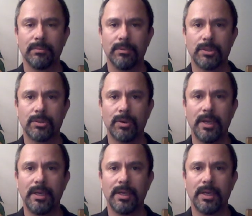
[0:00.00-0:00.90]
the
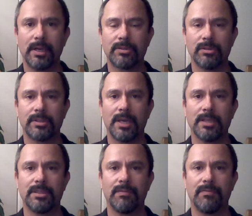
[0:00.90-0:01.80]
training and
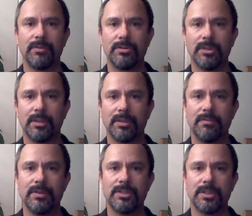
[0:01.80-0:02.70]
exercise diffusing the
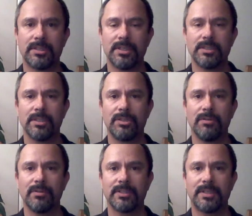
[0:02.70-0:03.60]
vision says that
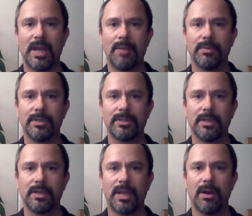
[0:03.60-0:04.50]
you've established
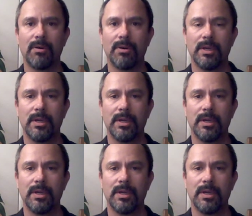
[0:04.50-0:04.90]
and now